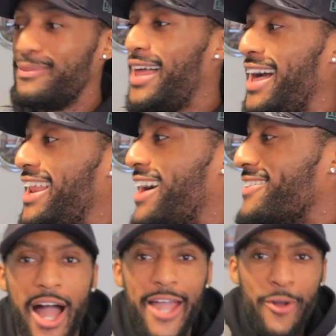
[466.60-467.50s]
like, allow
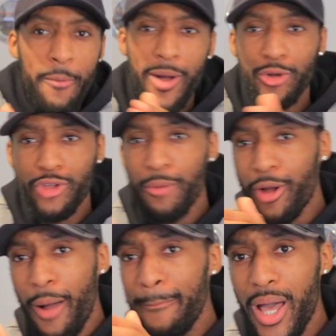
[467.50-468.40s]
it. Are you Mel Tom,
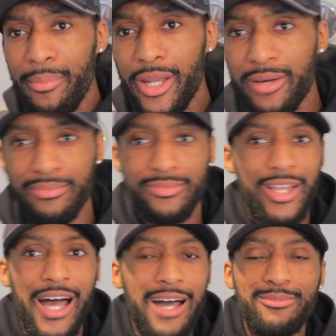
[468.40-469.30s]
come Birmingham.
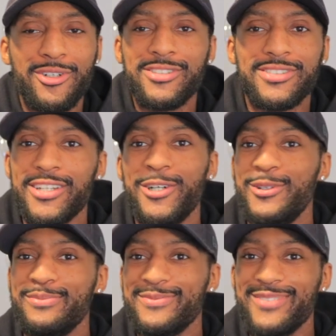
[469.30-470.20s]
Nah, I'm good still.
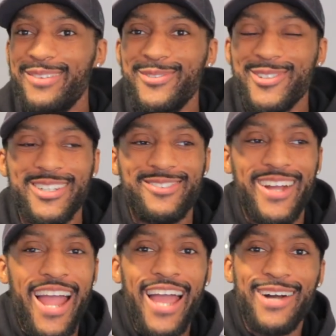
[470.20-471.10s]
I'm, I'm all good
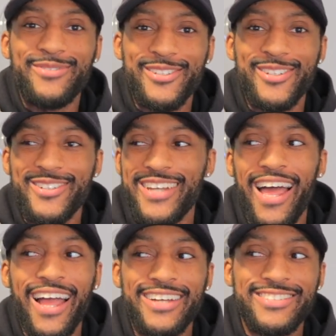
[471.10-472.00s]
where I am, you know,
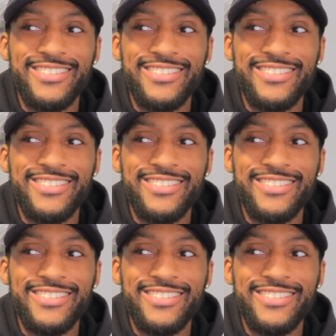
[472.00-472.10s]
like,